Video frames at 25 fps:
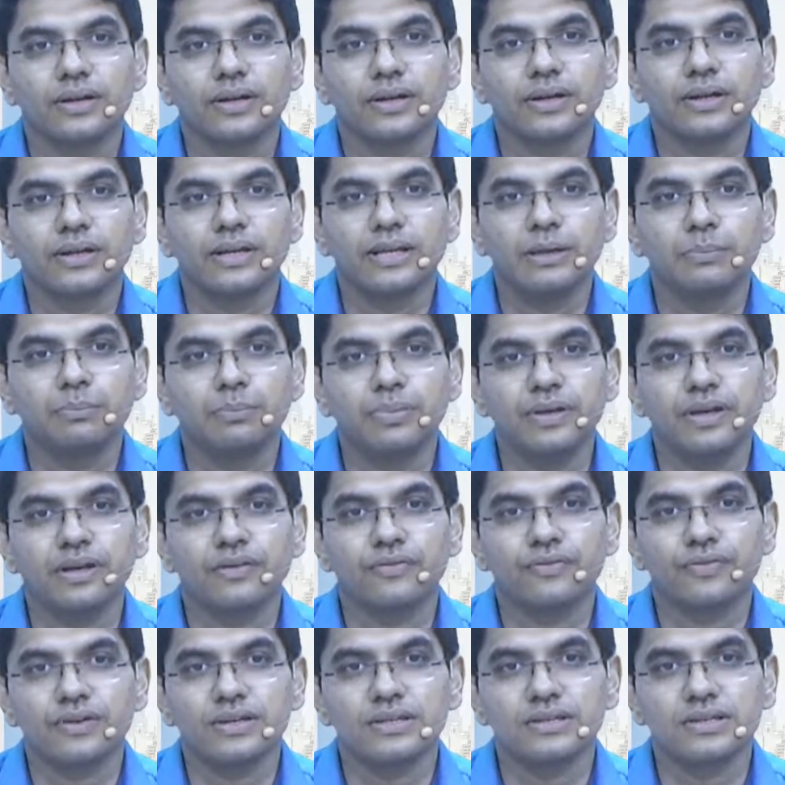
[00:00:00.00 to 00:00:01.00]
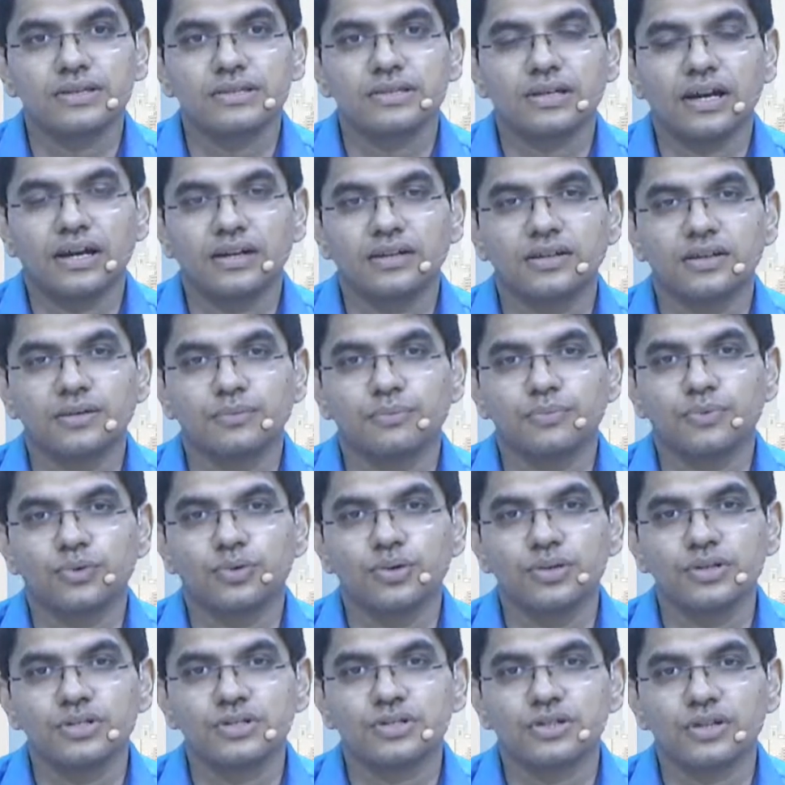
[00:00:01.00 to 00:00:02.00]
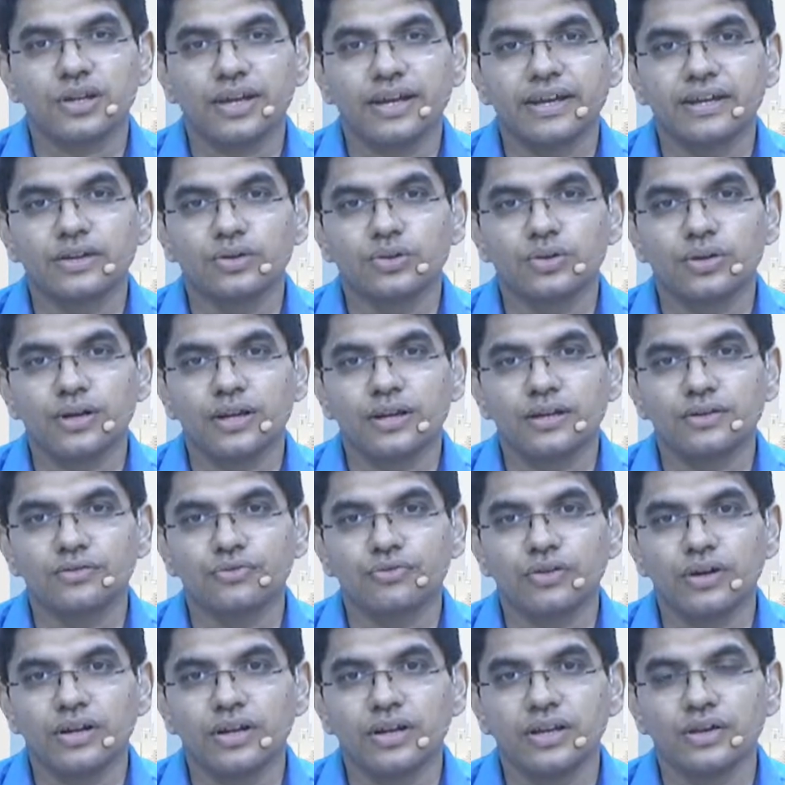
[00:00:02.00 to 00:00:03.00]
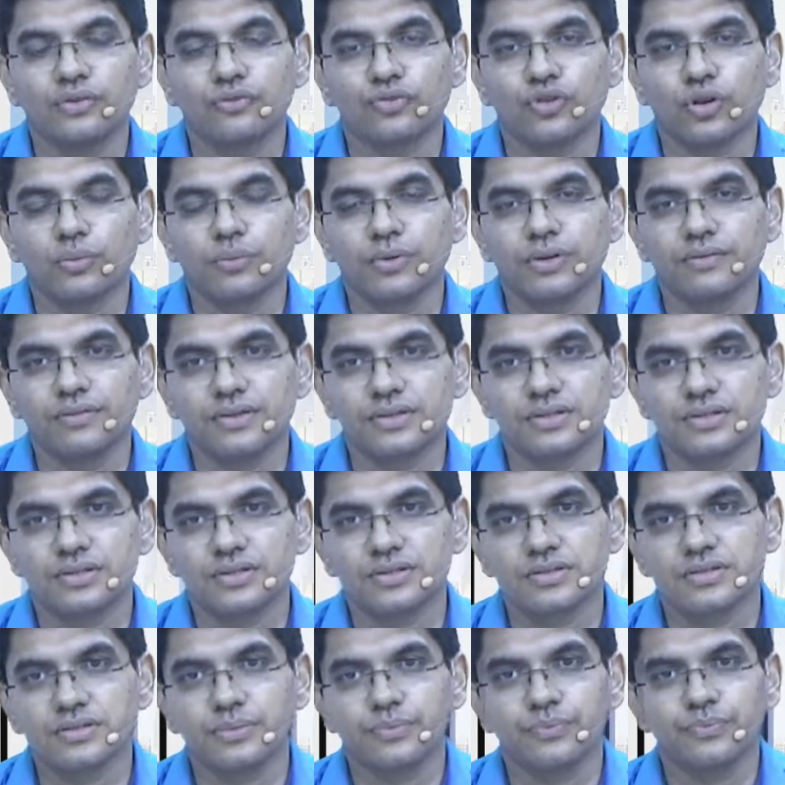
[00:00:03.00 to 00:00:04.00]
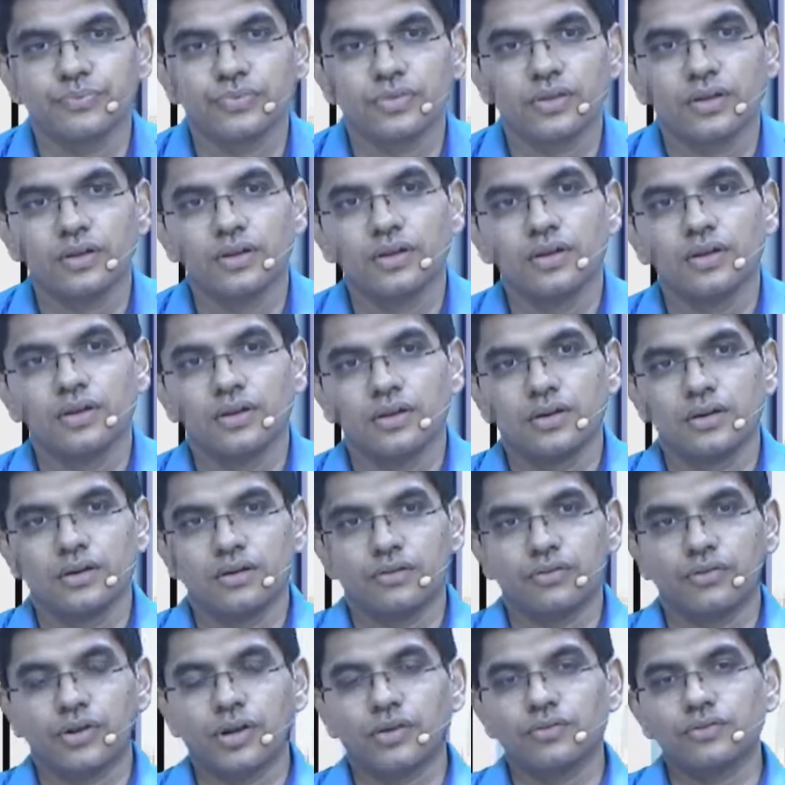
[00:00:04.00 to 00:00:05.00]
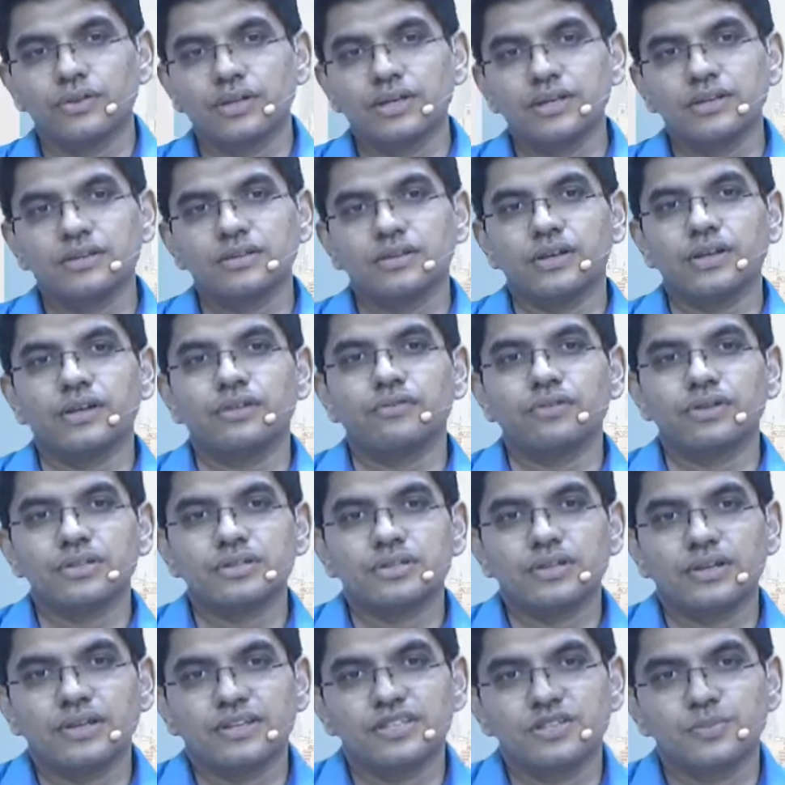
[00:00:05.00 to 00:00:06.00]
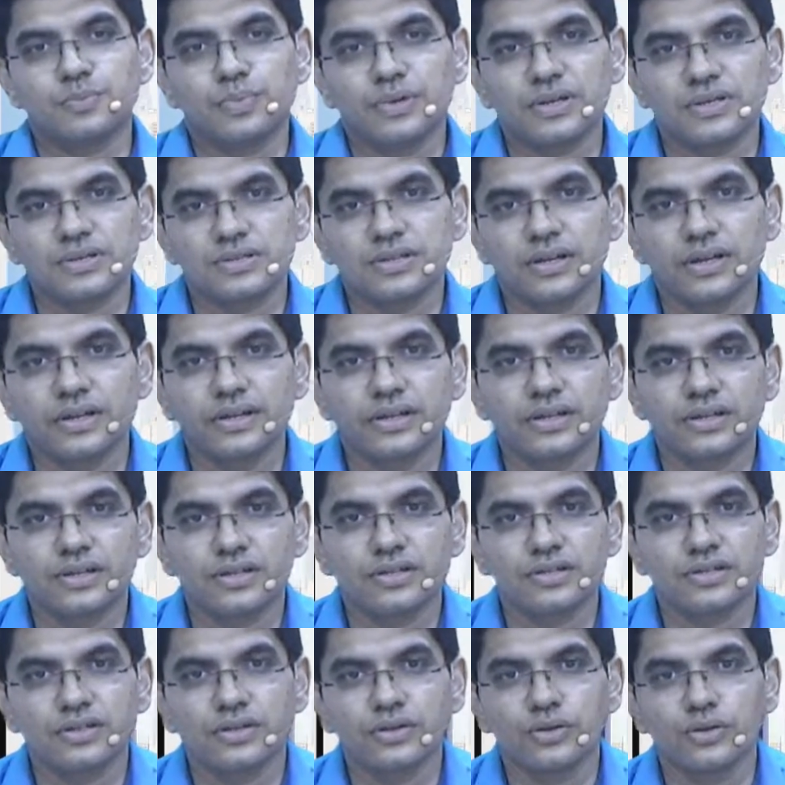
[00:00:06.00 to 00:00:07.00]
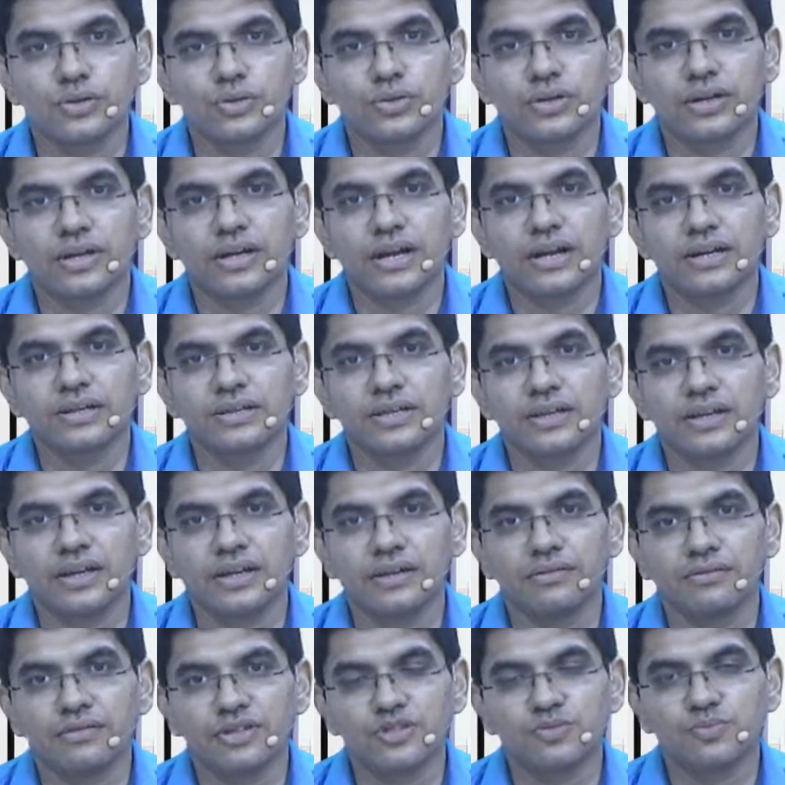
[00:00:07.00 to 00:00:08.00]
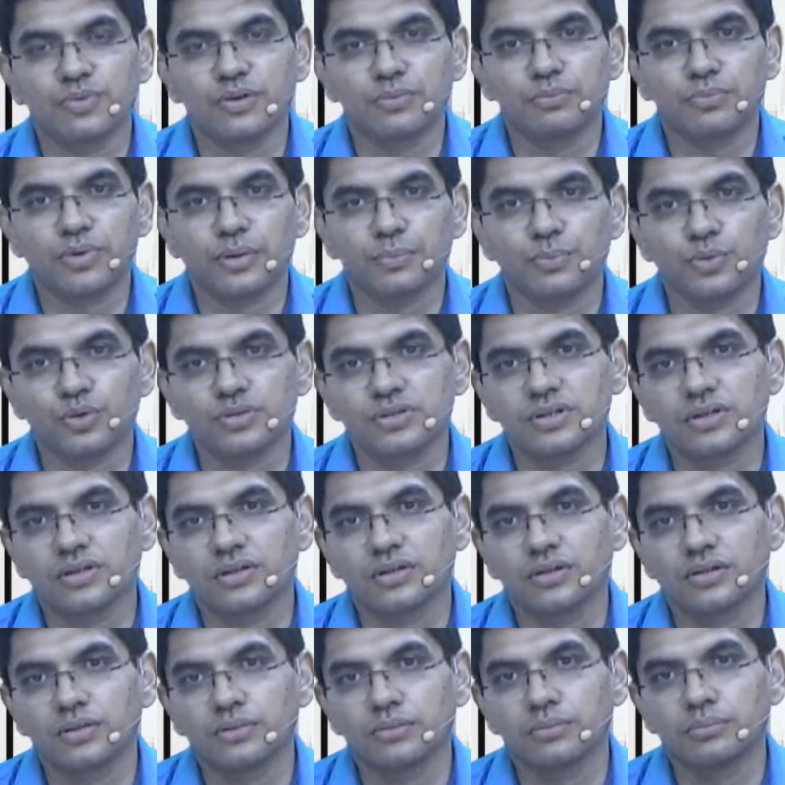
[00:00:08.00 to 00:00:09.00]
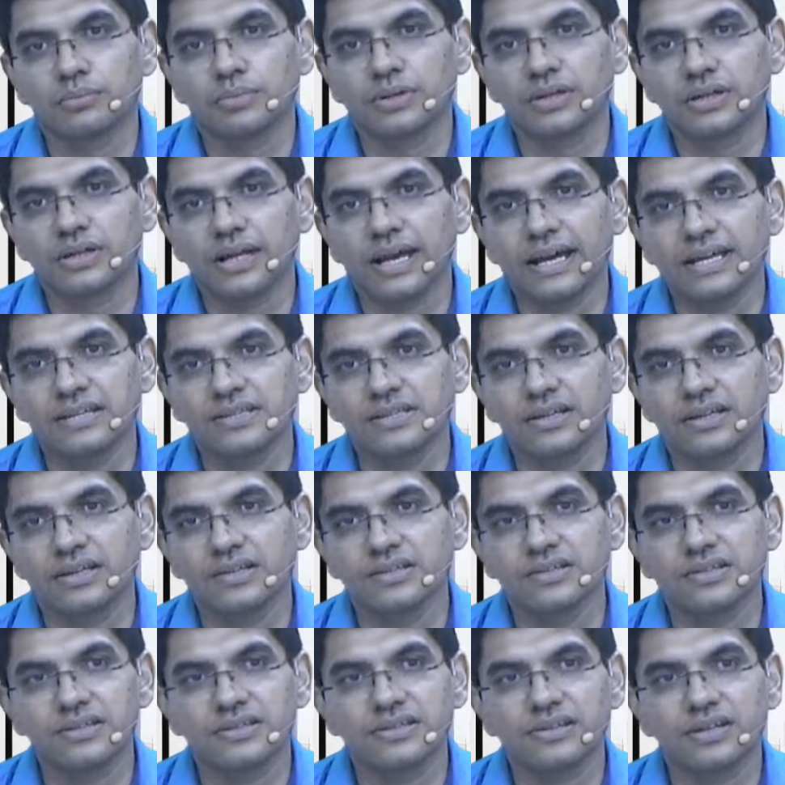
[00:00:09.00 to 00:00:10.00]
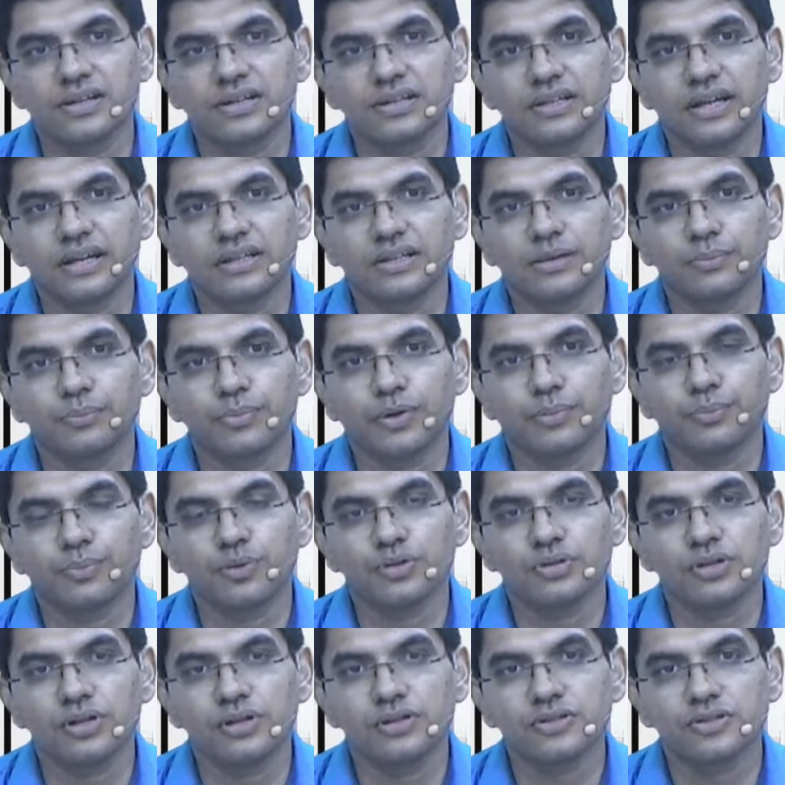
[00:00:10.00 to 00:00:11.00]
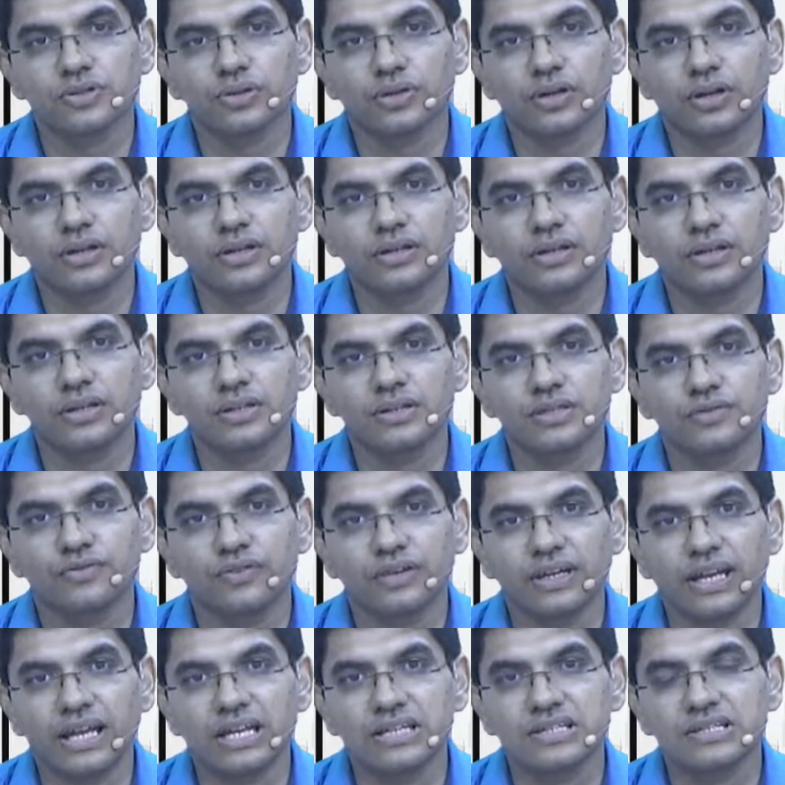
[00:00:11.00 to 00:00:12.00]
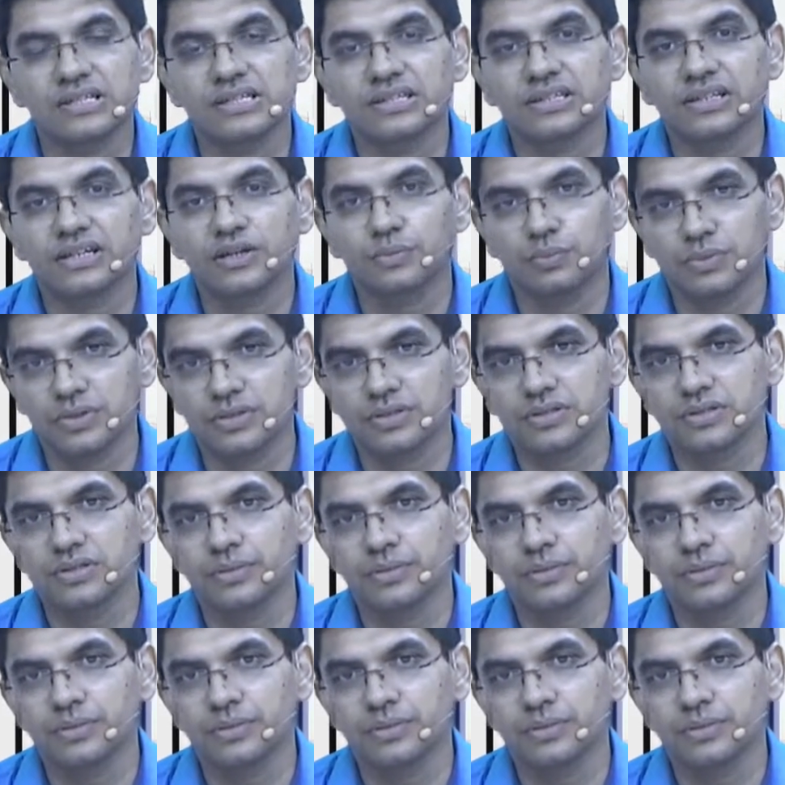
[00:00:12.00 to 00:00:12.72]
DPF is a startup who is trying to get funding from investors. One of the investor expressed interest in looking at the investment proposal, but has insisted that the proposal also contains financial statements,